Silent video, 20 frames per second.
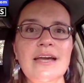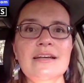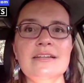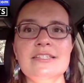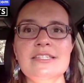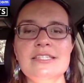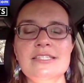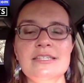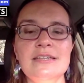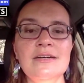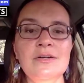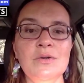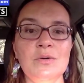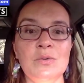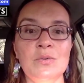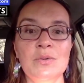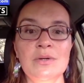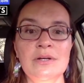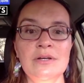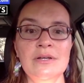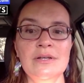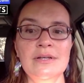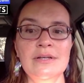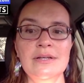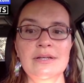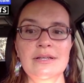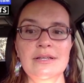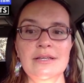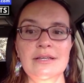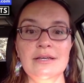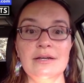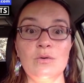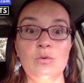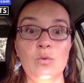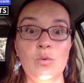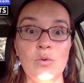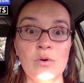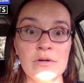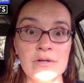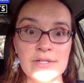So
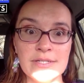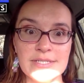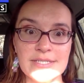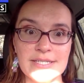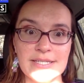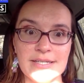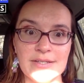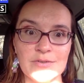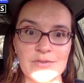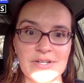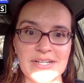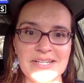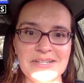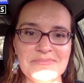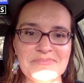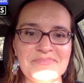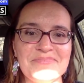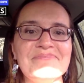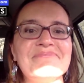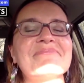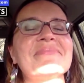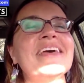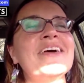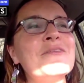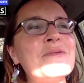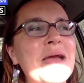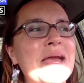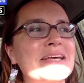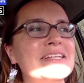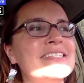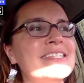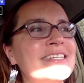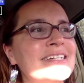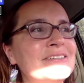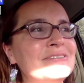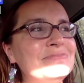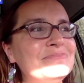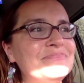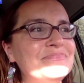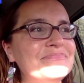quarantine, right? Okay,
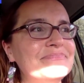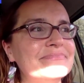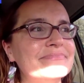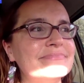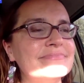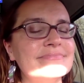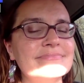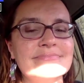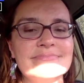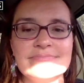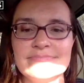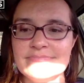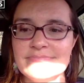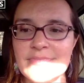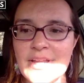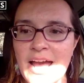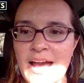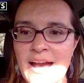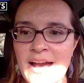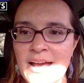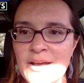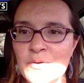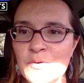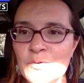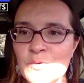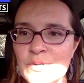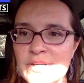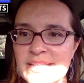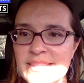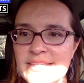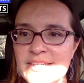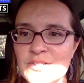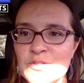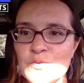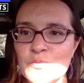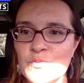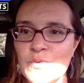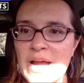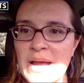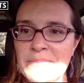so I will get
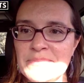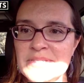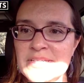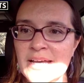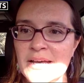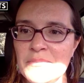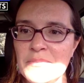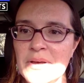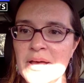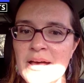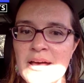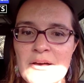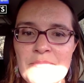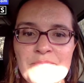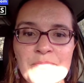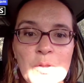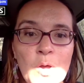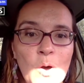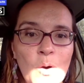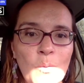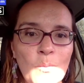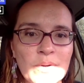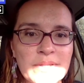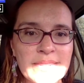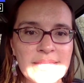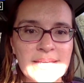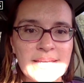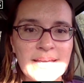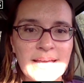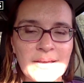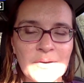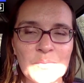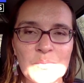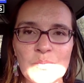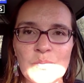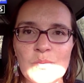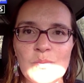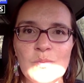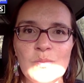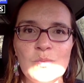this wrapped up. One thing I
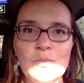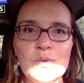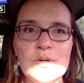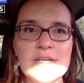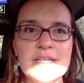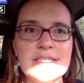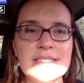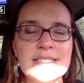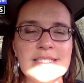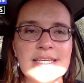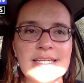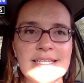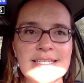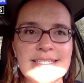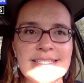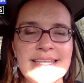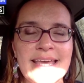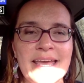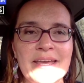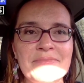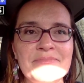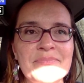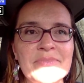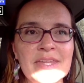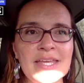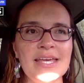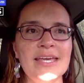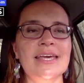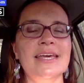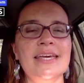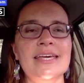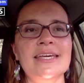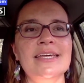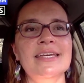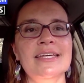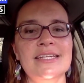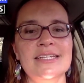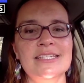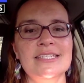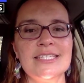was going to say
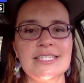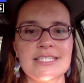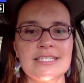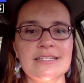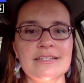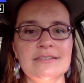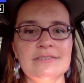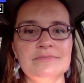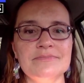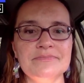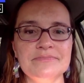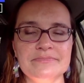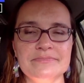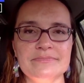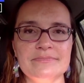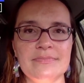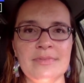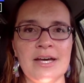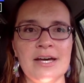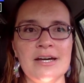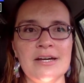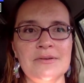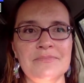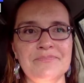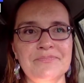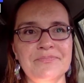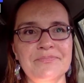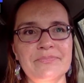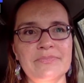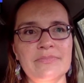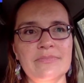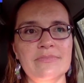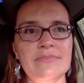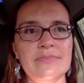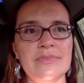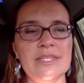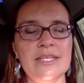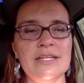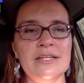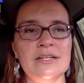is
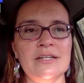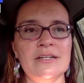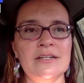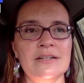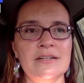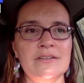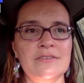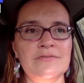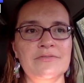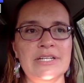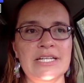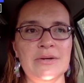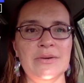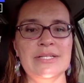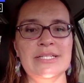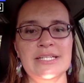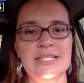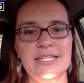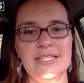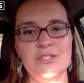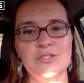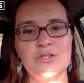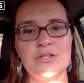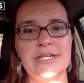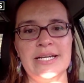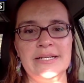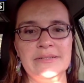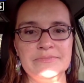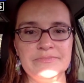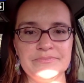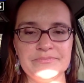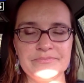the video I did yesterday,